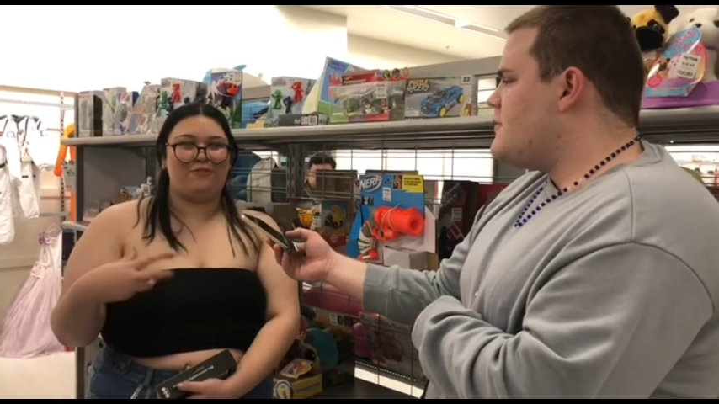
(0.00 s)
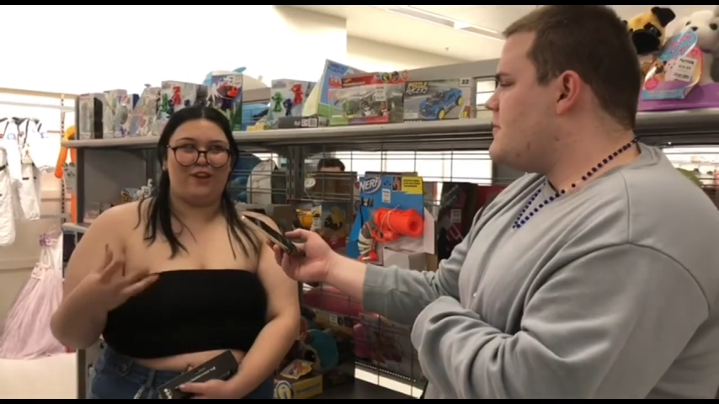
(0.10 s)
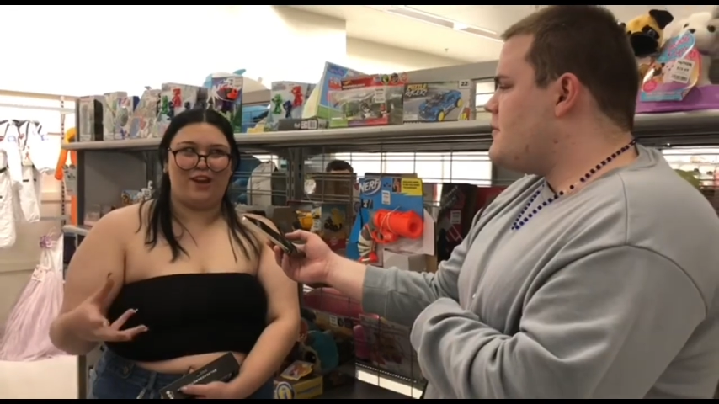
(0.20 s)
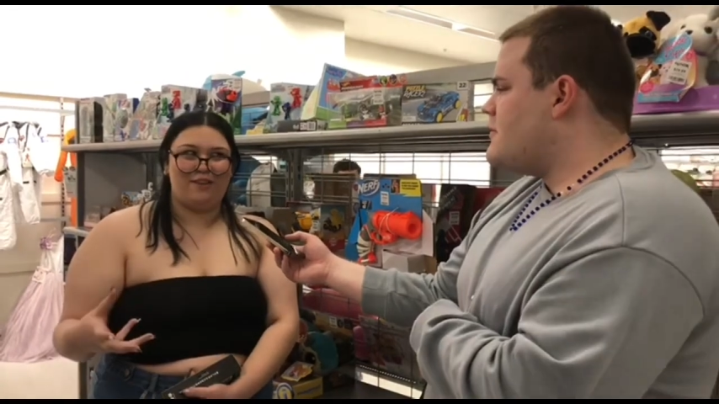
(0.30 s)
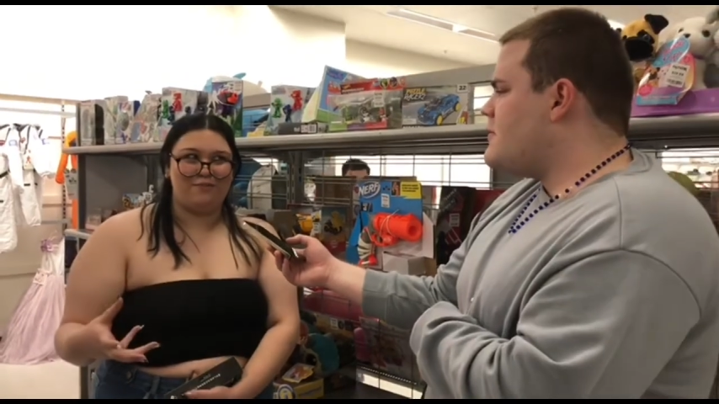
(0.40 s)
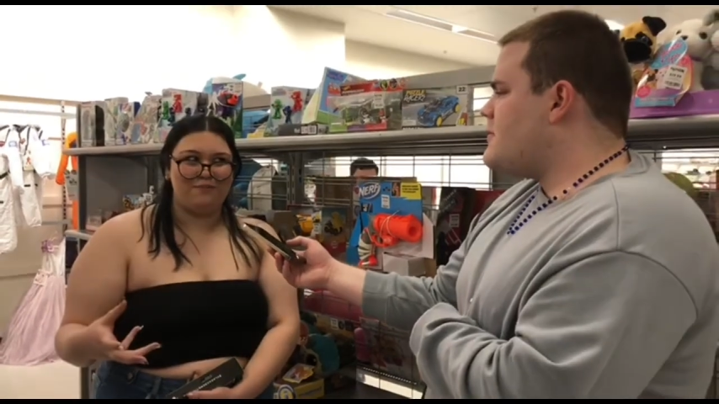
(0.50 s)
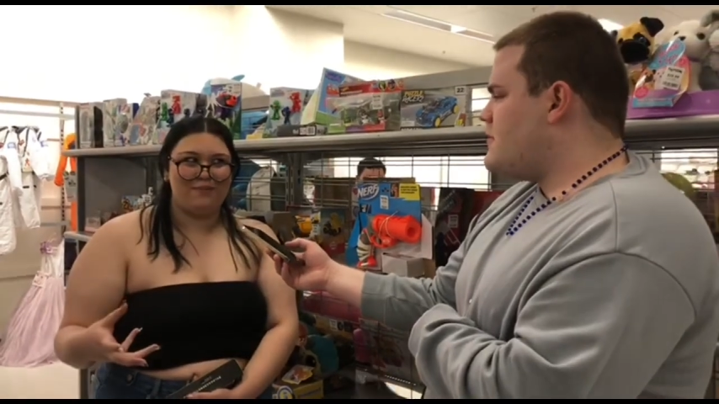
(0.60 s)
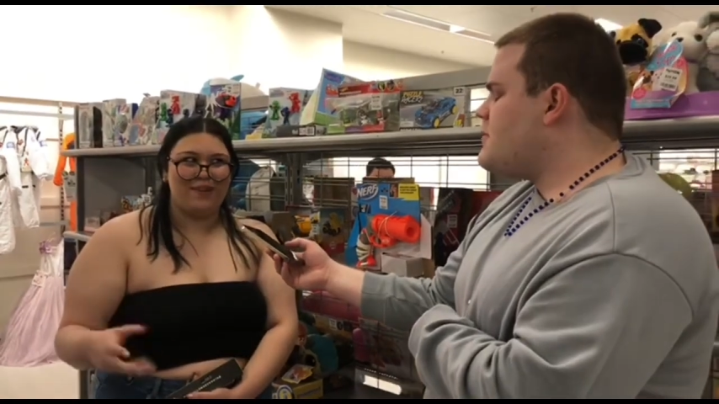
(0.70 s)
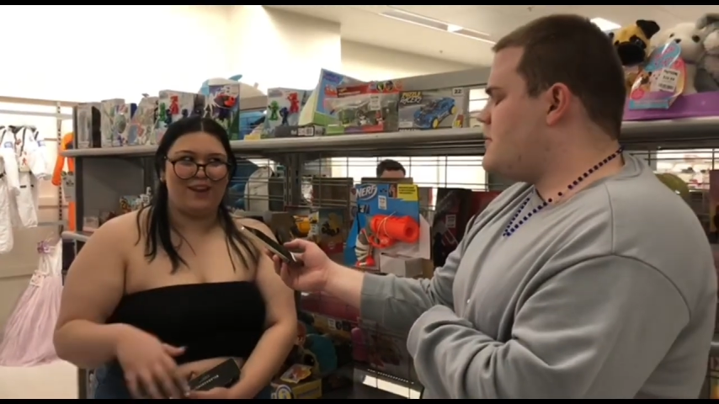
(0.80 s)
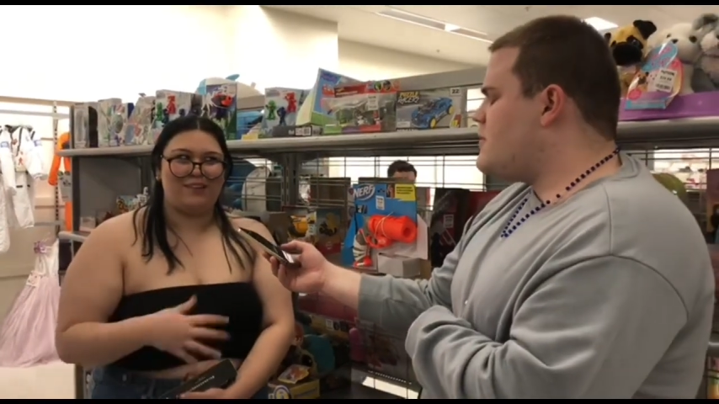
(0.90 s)
Speaker 1: freedom
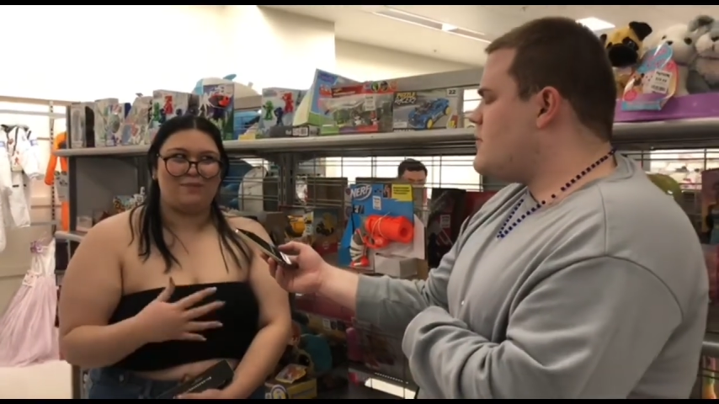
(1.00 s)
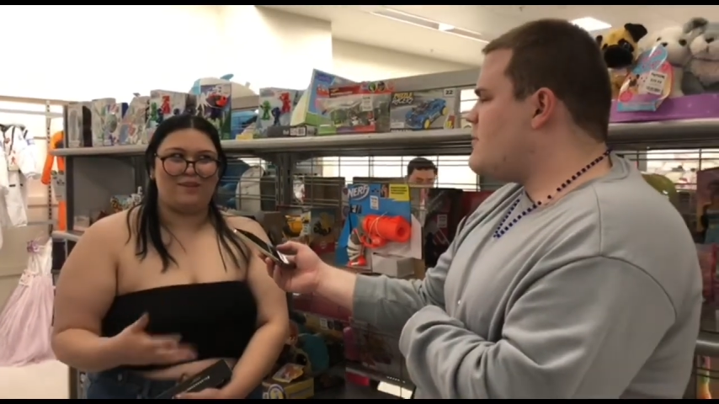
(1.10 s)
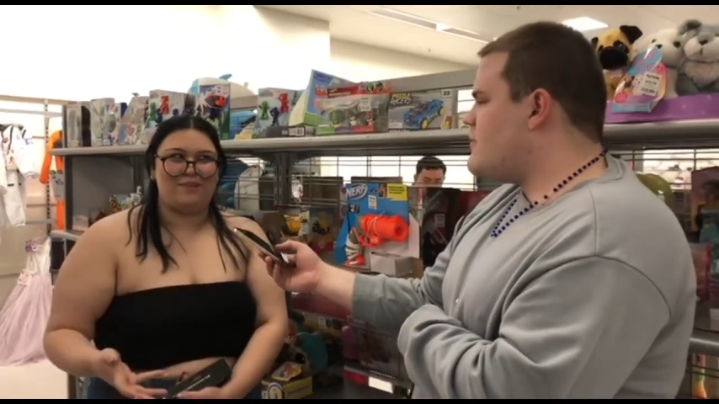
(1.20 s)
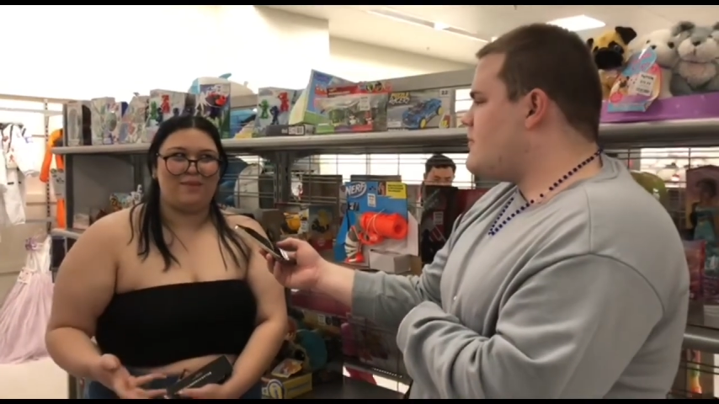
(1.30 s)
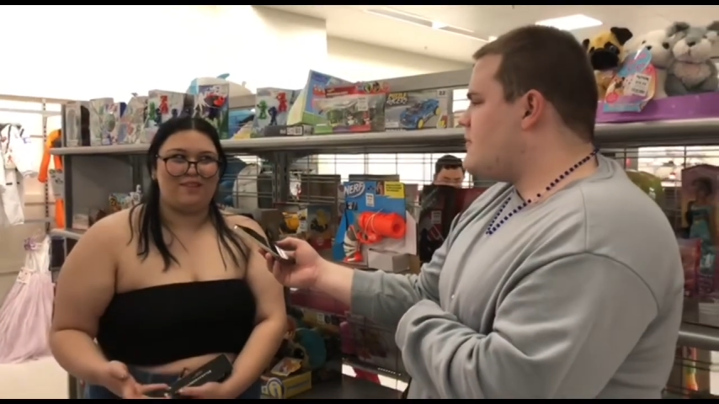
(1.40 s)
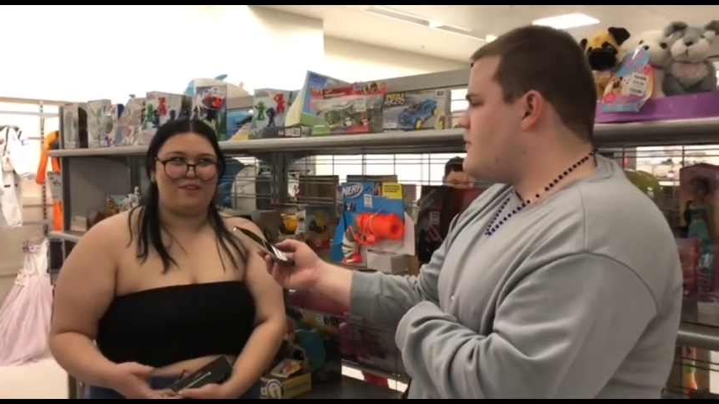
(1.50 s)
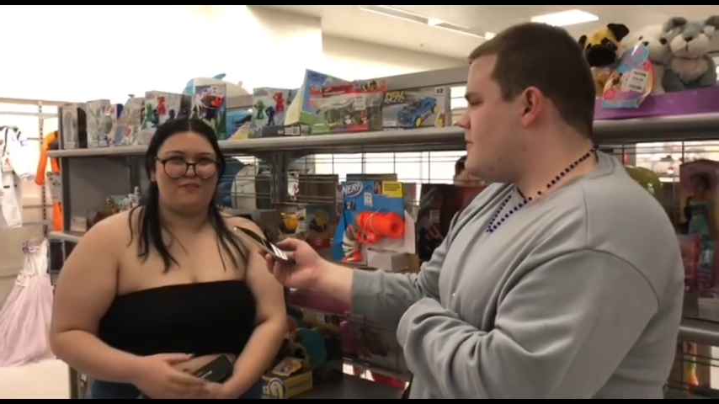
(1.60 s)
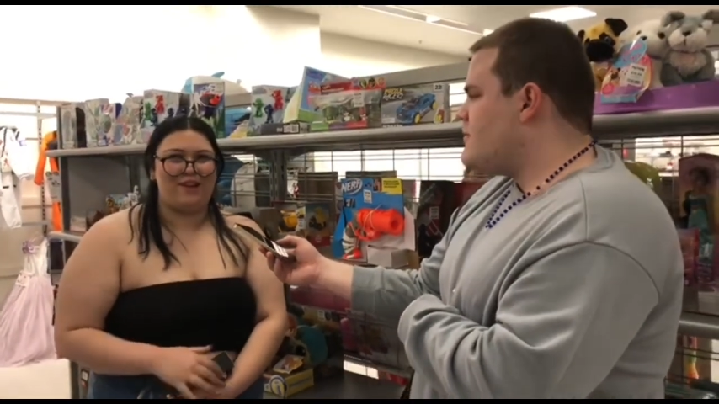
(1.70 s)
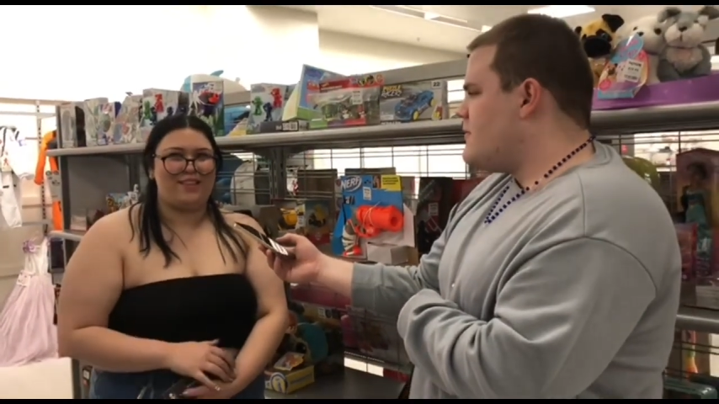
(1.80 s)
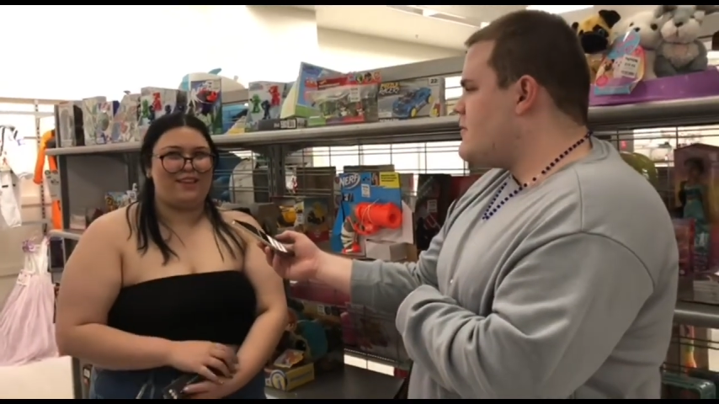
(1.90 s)
in expressing myself,
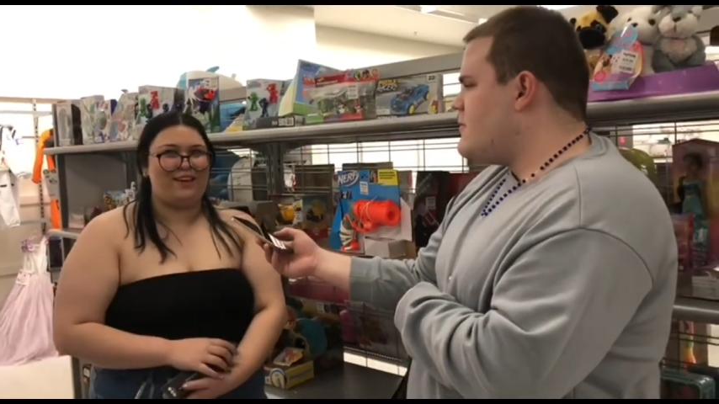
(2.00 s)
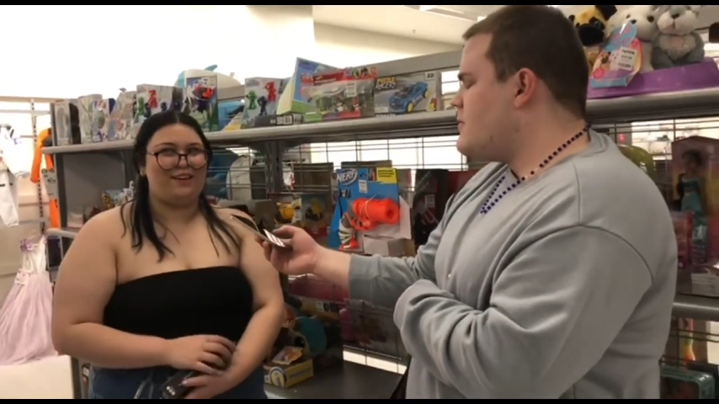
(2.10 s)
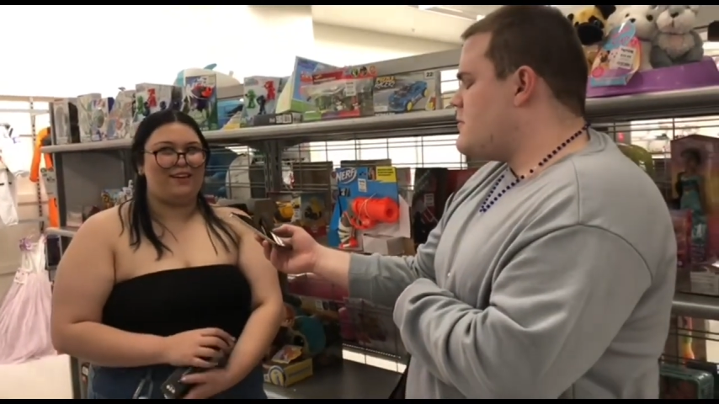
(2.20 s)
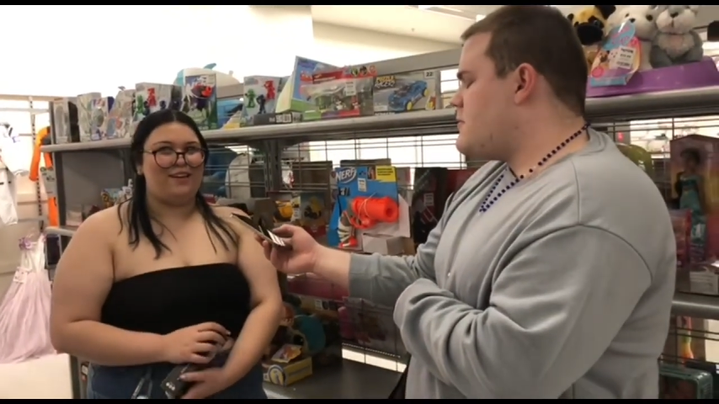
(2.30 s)
and I think